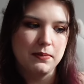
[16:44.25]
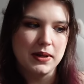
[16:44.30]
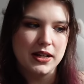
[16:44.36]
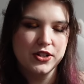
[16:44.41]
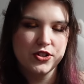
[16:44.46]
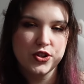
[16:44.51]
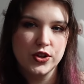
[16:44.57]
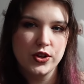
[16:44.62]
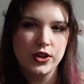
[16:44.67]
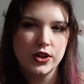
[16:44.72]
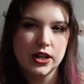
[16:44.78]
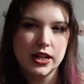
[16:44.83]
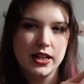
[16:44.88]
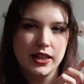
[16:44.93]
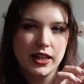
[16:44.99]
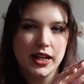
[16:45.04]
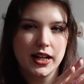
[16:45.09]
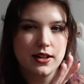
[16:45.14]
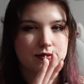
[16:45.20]
Make sure you're
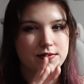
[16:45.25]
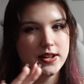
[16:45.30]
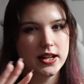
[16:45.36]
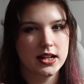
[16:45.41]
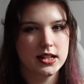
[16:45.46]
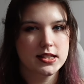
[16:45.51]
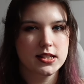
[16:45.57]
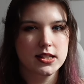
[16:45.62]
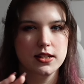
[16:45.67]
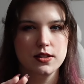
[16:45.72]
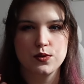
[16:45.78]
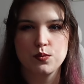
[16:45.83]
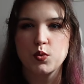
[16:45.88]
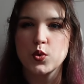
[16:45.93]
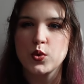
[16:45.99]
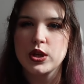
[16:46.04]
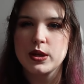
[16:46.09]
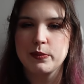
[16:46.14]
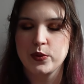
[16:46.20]
in like a fantasy
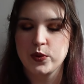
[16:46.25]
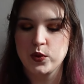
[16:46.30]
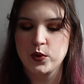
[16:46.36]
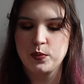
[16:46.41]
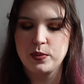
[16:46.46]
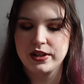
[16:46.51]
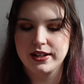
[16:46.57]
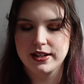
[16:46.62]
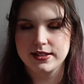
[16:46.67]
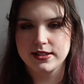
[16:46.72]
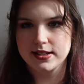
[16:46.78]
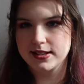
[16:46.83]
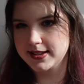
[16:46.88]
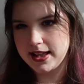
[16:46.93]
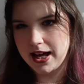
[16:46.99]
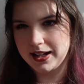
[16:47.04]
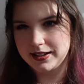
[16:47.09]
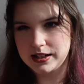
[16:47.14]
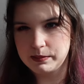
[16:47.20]
spooky mood, because it's
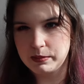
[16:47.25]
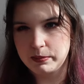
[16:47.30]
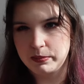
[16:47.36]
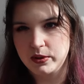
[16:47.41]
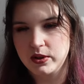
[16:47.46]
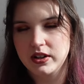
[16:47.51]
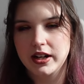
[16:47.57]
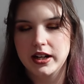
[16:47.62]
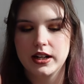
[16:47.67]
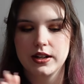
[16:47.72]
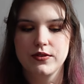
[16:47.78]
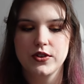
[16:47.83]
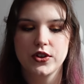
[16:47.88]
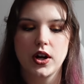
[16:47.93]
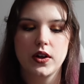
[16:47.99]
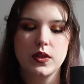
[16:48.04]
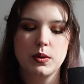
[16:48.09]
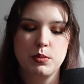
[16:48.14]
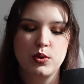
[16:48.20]
that type of book, and if you're
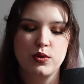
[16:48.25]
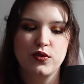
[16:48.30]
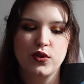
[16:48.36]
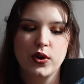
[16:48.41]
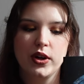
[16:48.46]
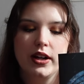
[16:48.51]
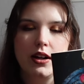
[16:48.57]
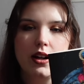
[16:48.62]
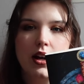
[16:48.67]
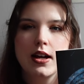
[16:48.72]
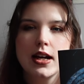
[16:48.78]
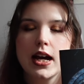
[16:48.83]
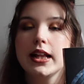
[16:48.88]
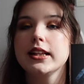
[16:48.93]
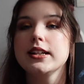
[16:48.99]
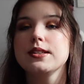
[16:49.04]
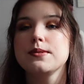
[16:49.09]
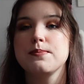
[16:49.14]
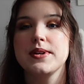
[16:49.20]
not in the mood for it, at
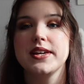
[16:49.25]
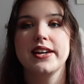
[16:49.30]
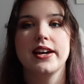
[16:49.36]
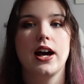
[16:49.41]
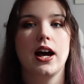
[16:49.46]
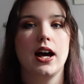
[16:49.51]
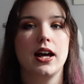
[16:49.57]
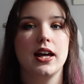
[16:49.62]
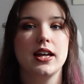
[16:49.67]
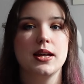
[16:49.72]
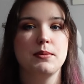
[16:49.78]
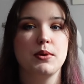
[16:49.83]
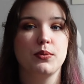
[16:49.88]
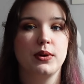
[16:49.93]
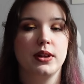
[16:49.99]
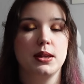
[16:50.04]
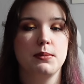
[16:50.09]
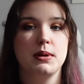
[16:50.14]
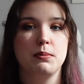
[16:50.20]
least me, I am a
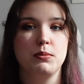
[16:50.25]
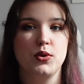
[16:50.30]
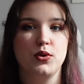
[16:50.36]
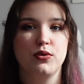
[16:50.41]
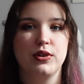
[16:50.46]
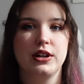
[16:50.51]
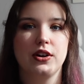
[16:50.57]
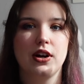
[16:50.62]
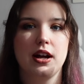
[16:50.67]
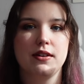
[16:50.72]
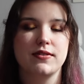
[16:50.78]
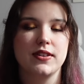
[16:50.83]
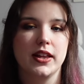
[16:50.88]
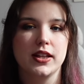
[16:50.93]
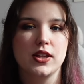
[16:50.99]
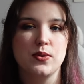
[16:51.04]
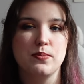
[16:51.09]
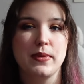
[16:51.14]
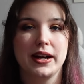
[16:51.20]
really big mood reader. I feel
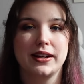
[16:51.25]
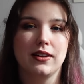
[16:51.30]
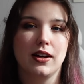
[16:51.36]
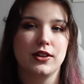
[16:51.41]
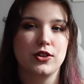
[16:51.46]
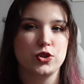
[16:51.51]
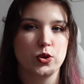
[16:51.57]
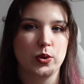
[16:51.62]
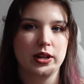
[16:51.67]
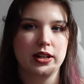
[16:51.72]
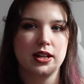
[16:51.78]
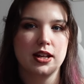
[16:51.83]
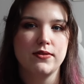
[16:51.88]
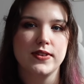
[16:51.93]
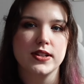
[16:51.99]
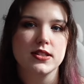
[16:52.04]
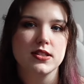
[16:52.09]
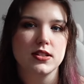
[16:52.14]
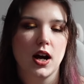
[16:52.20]
like you might not enjoy it
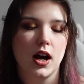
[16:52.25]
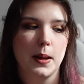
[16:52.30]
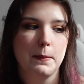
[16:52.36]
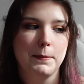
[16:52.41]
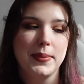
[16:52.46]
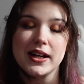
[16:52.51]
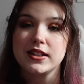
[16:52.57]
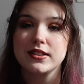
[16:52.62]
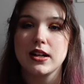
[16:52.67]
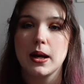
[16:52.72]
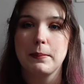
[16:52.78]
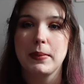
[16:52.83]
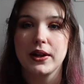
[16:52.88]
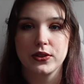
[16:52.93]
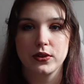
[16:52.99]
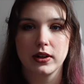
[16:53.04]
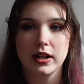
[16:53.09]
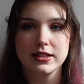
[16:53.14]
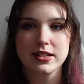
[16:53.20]
if it's not picked up
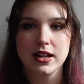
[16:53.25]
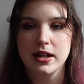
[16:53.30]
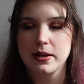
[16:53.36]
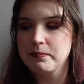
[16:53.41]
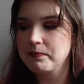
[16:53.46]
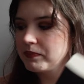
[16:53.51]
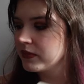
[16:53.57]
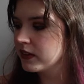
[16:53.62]
at the right time.